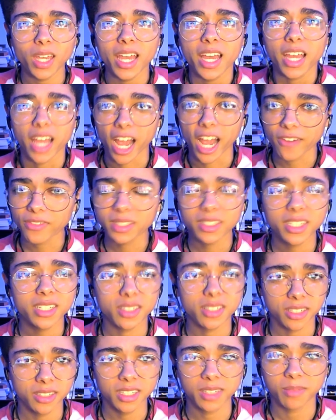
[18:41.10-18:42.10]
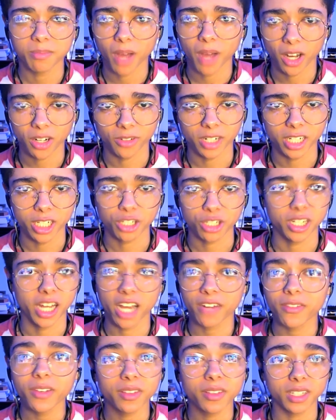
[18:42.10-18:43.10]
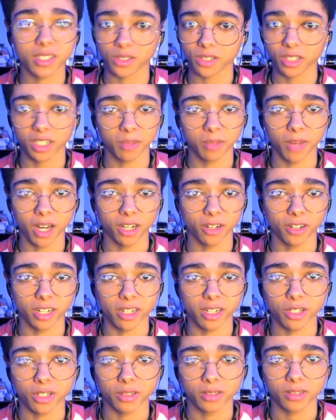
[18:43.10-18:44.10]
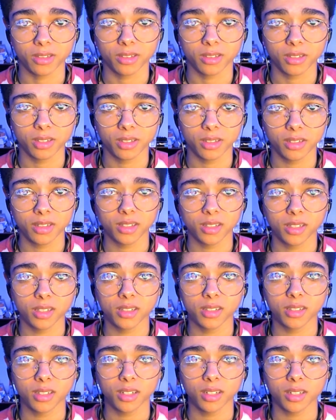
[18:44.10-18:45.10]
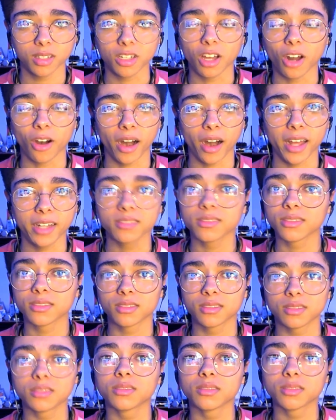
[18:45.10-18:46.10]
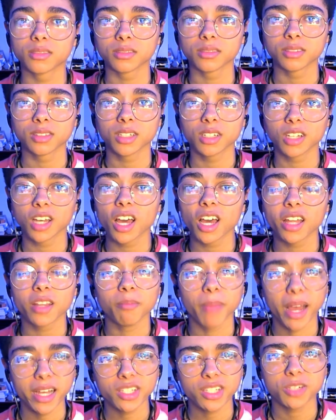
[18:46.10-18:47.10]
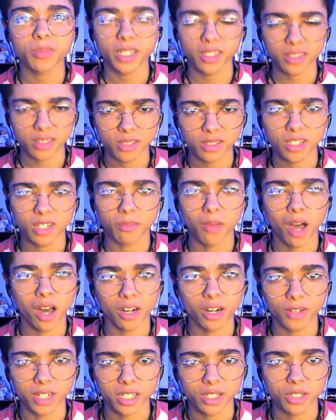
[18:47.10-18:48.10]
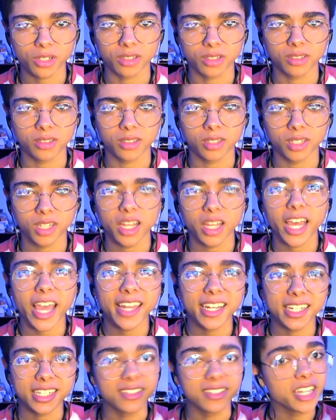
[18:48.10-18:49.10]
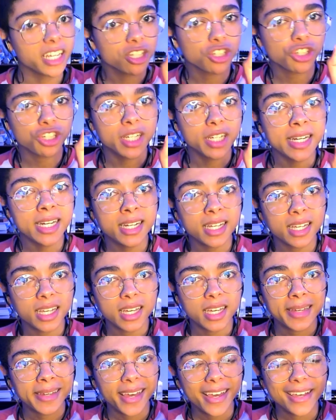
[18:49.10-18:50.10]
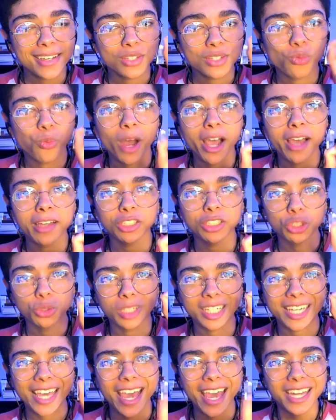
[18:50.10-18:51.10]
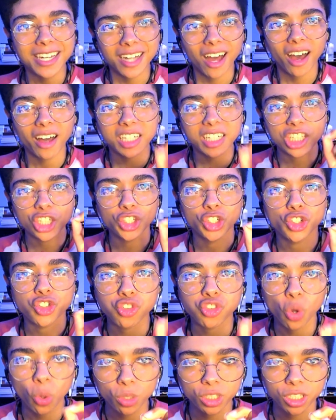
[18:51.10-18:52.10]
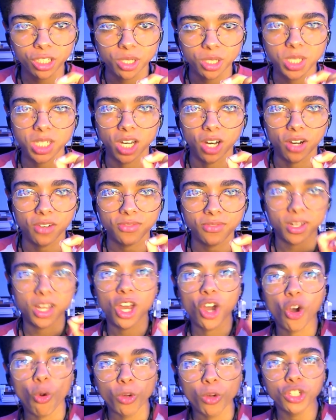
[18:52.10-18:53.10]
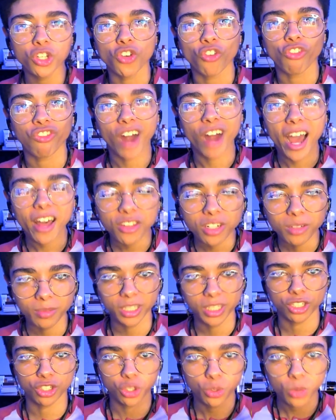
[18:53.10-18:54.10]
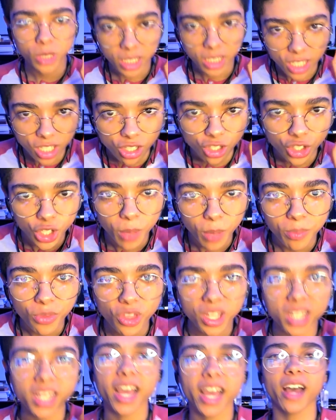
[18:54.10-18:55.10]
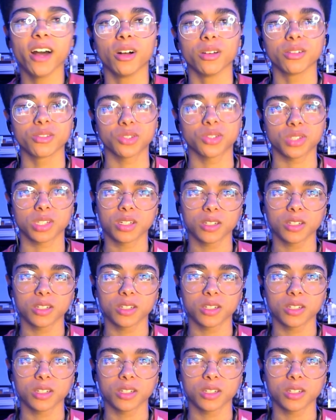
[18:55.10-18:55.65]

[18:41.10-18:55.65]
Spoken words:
Everything's good in moderation. Everything's good in moderation. Alright? Masturbating is good in moderation. An addiction is when you cannot control yourself. When you'd rather be doing something else.